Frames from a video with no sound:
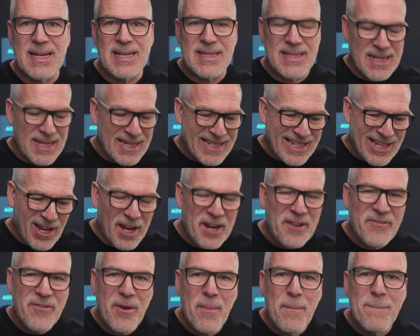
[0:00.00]
is a
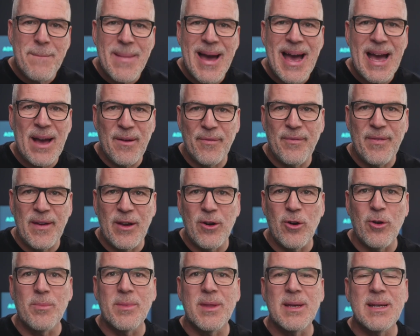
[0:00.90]
kind of a matte
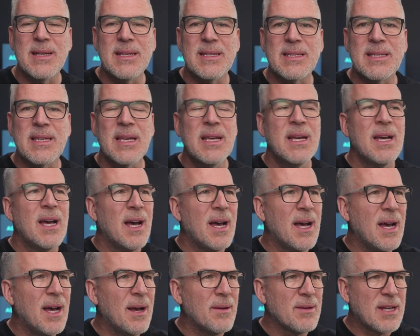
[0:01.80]
film that is,
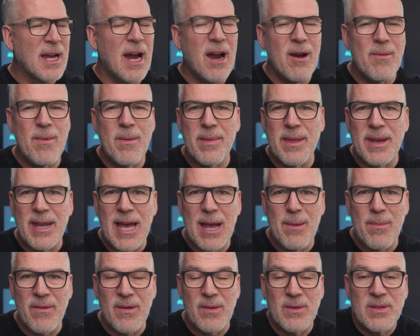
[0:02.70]
I can't remember the
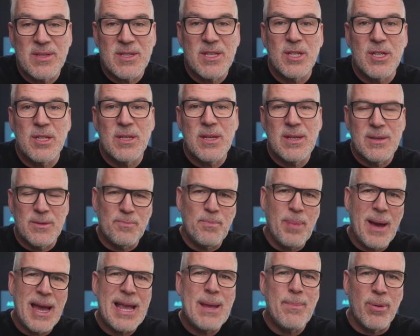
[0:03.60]
name of it, it was
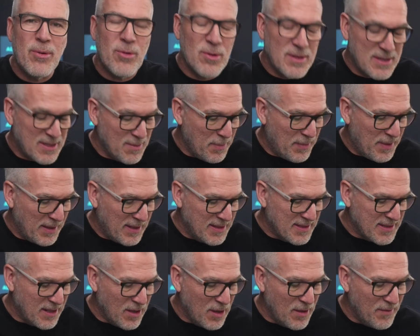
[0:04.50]
paper or something
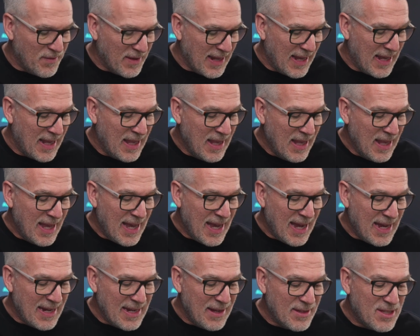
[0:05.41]
as an overlay.
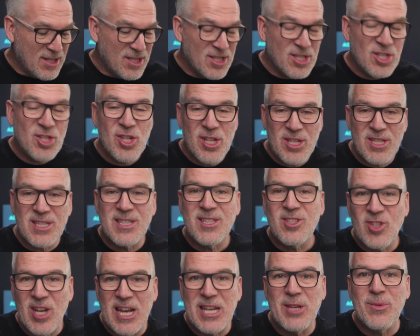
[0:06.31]
And it just
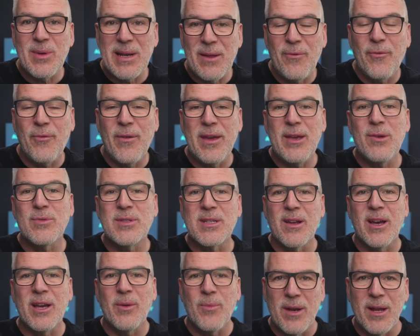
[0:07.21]
genuinely feels
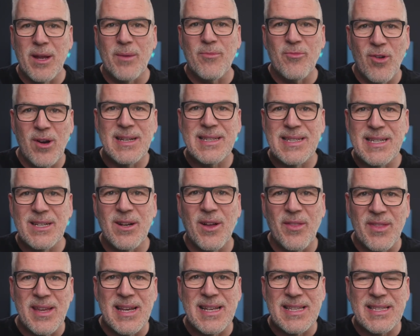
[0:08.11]
like when I'm writing
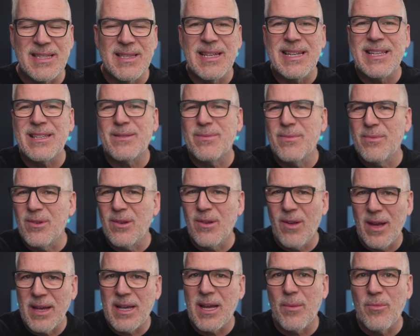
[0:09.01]
on this, that it's
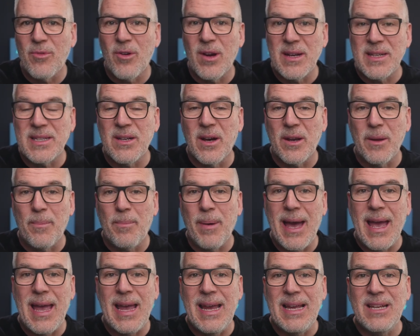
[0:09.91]
like I'm writing on a
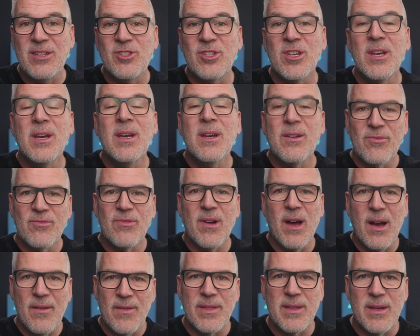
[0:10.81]
page
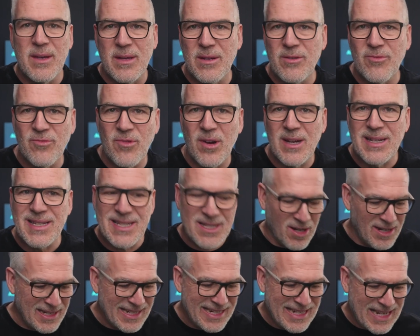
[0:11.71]
rather than writing
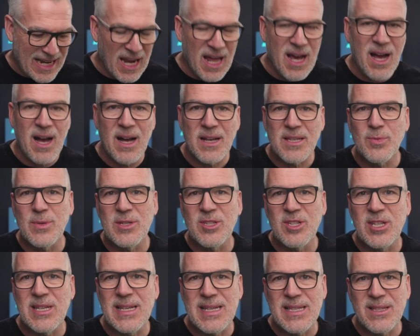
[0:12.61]
on glass,
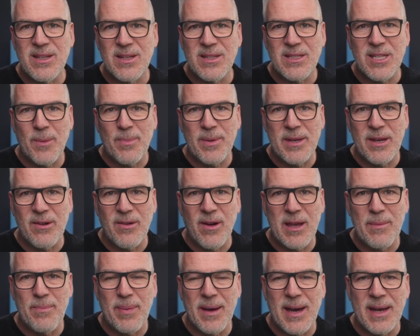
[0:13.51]
which it is on top of your
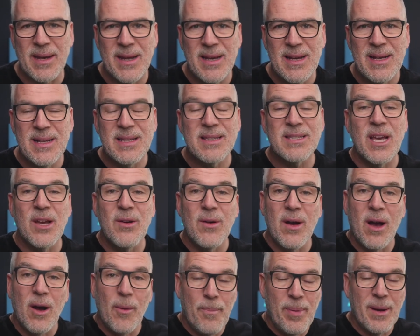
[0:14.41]
iPad. So
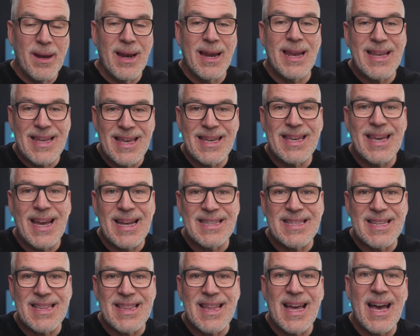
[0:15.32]
I'll put a link again
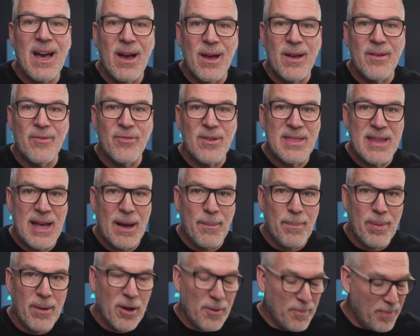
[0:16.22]
to that over in that
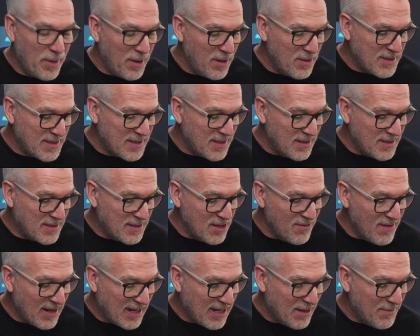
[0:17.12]
blog post.
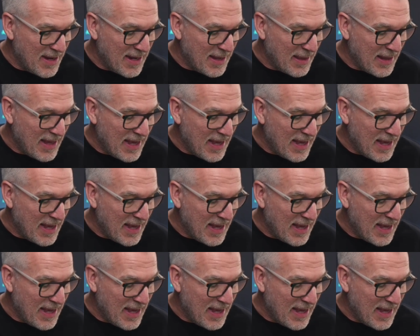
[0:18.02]
Do recommend